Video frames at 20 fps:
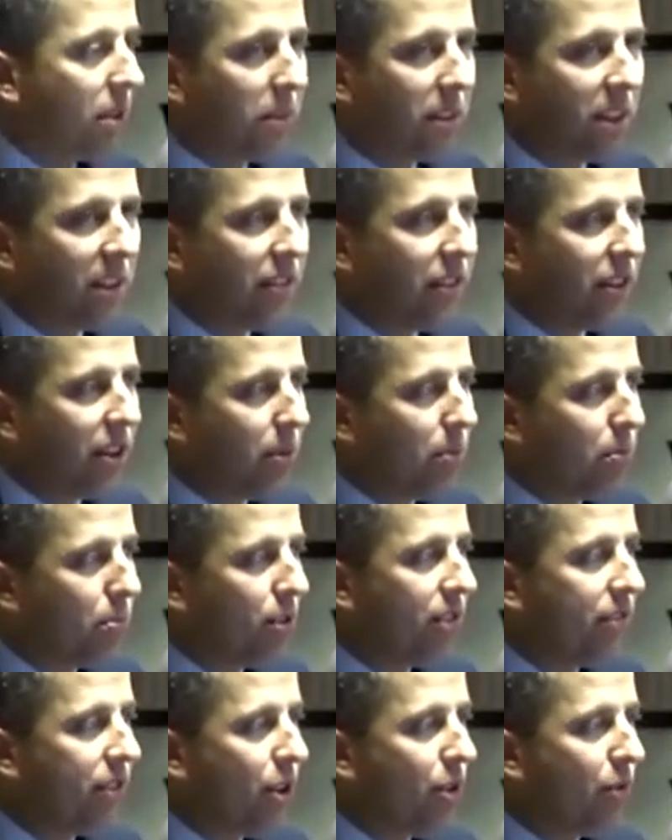So I'm going to give you a
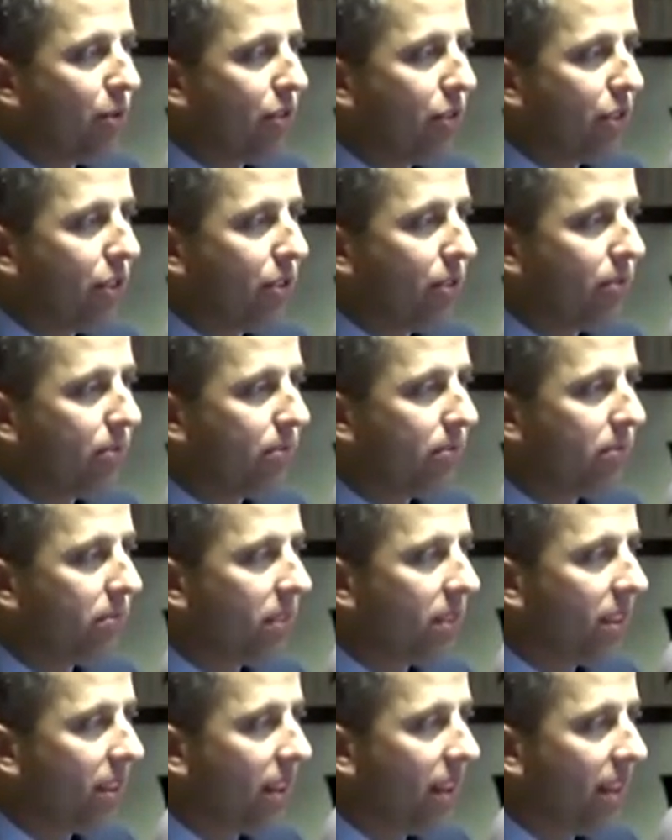brief overview,
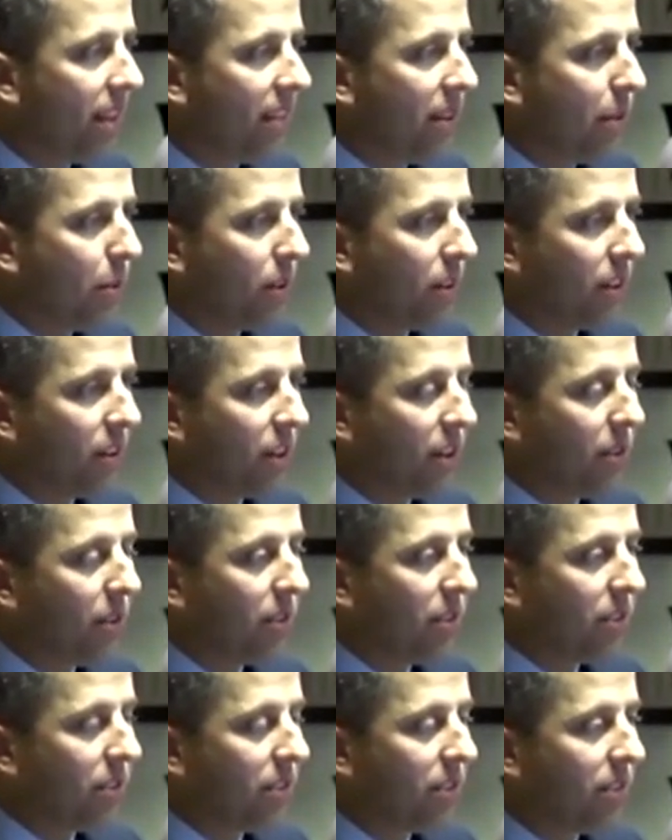and then we're going to
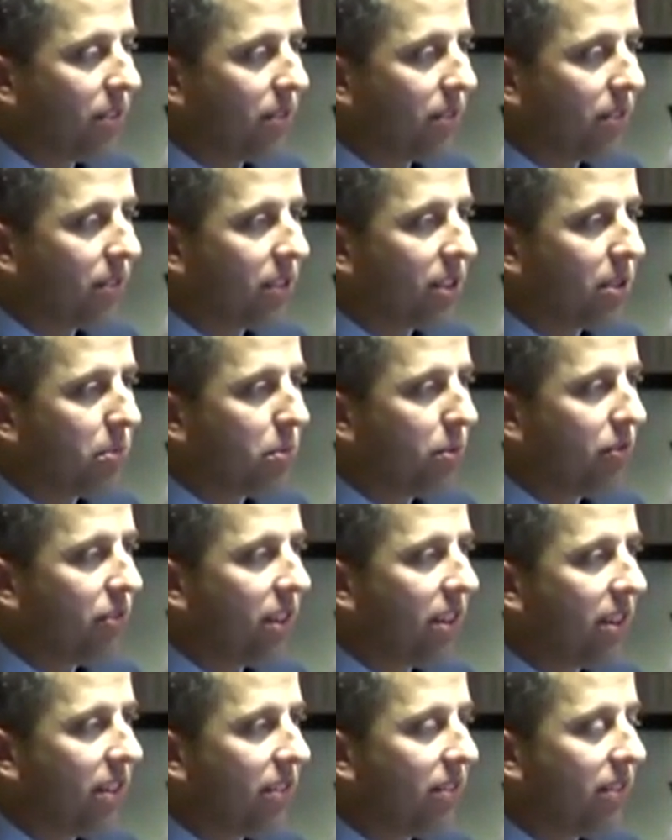go into some
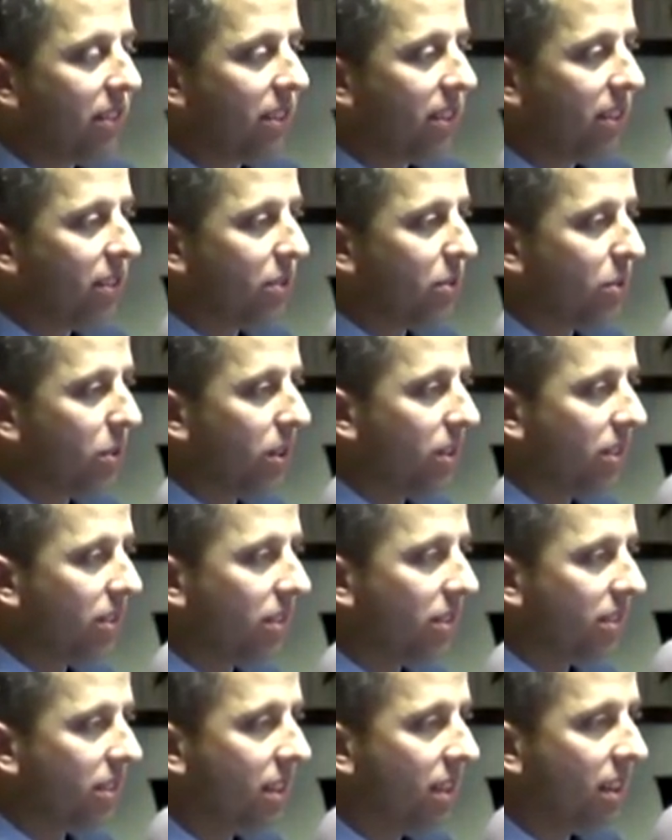preventive as
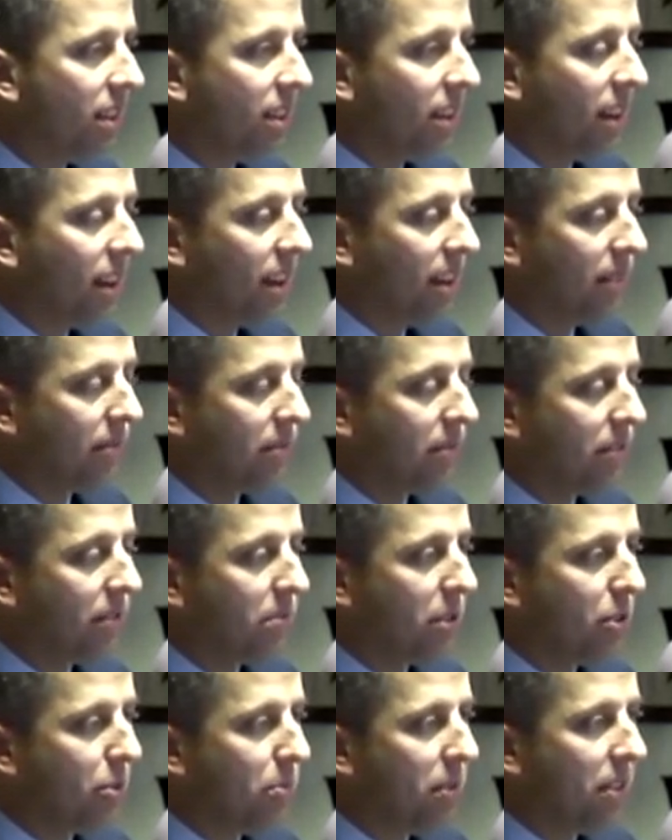well as
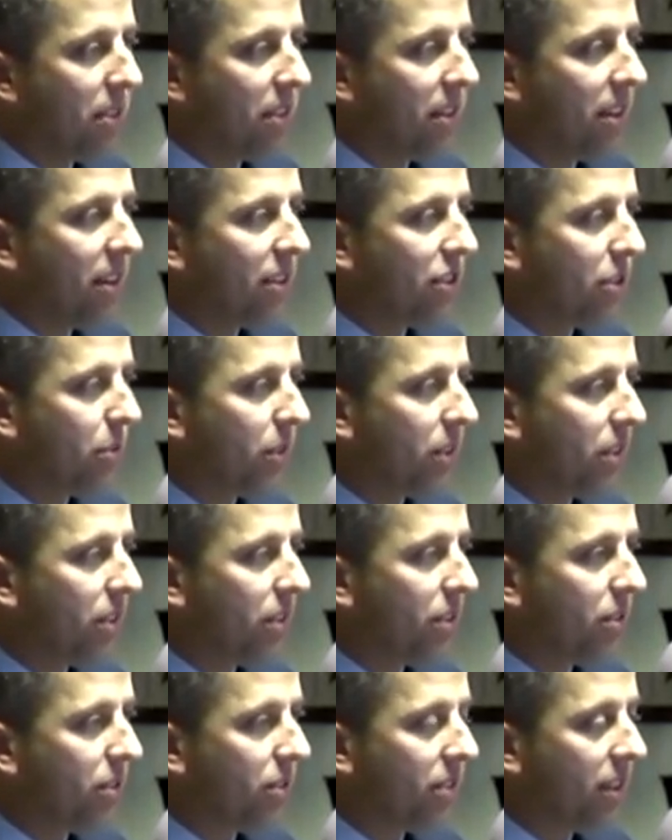some other methodology we
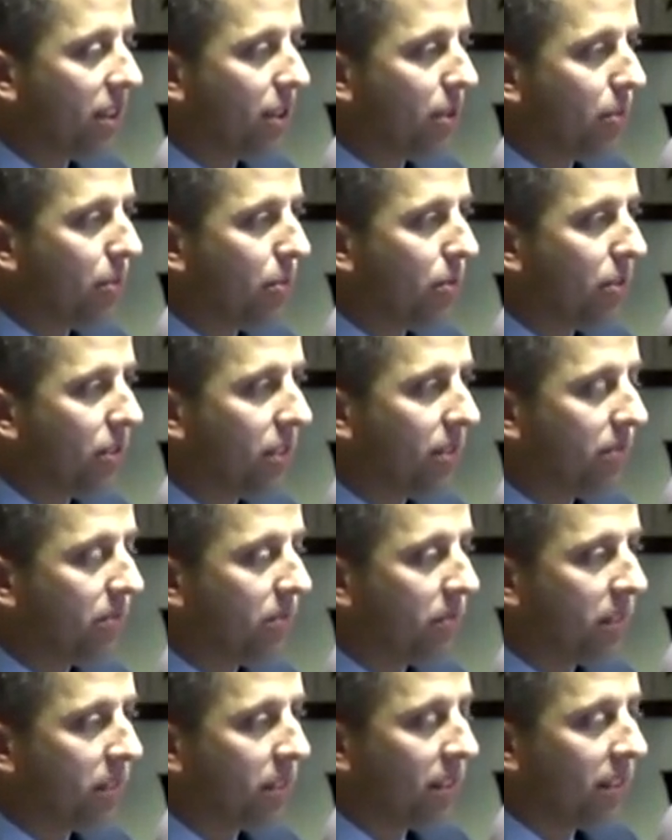can use to hopefully
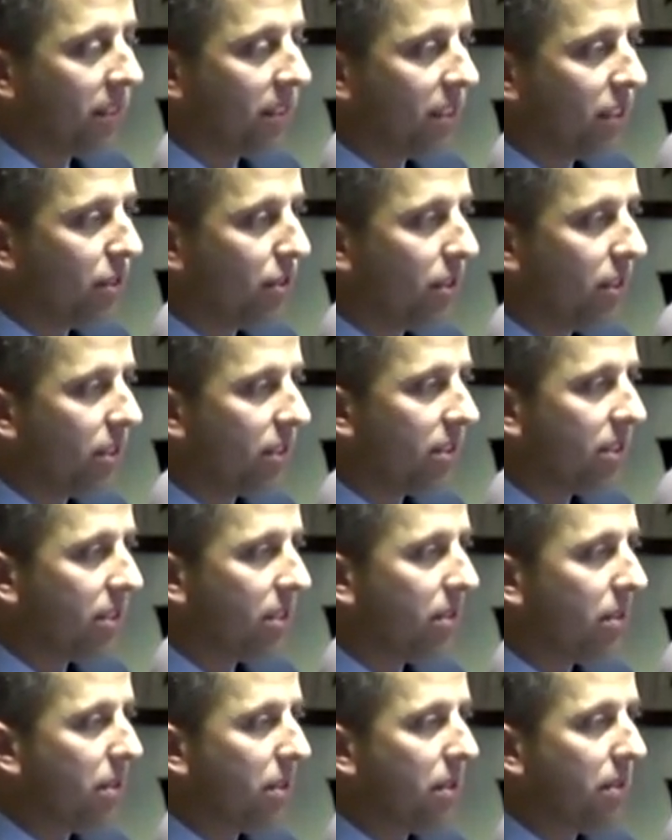decrease
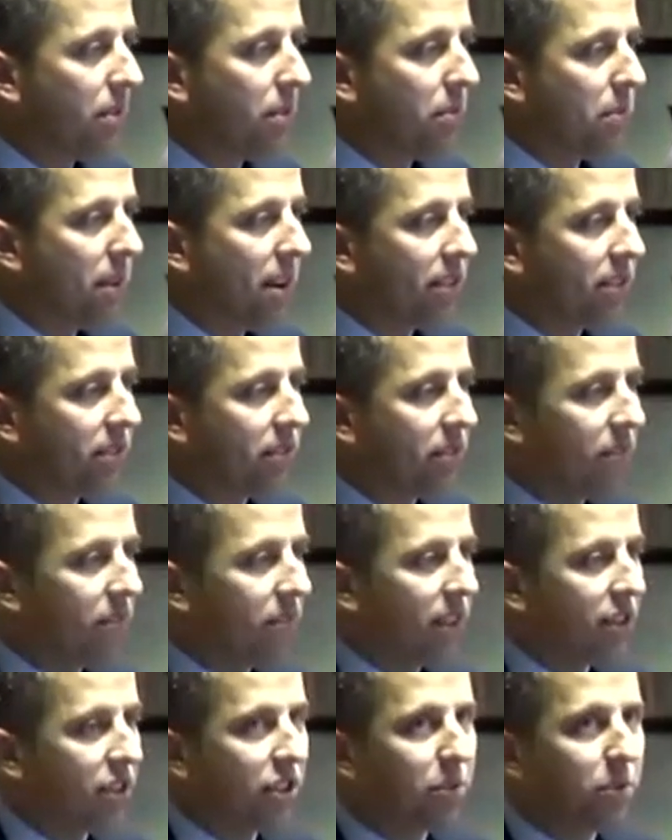the amounts of
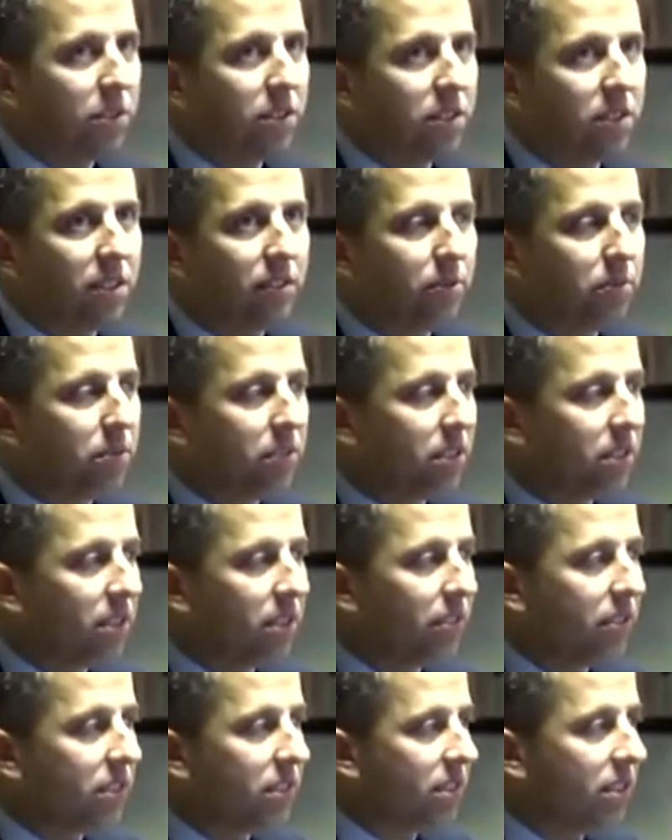infections we see from C.
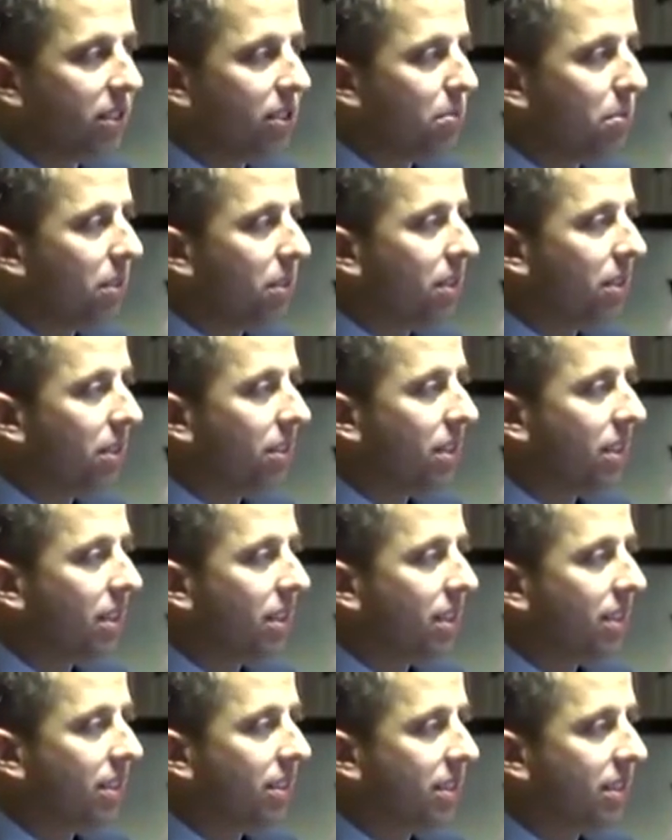difficile. But
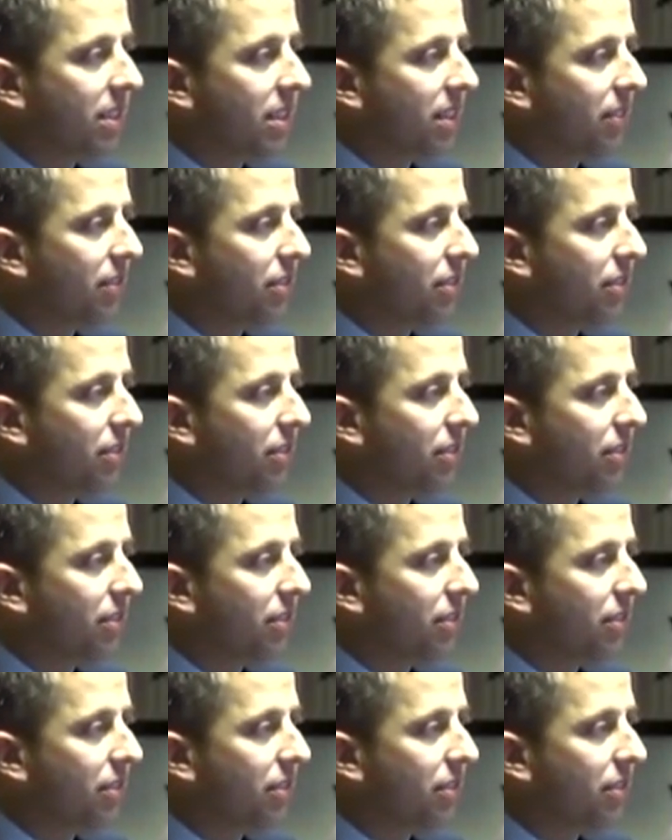C.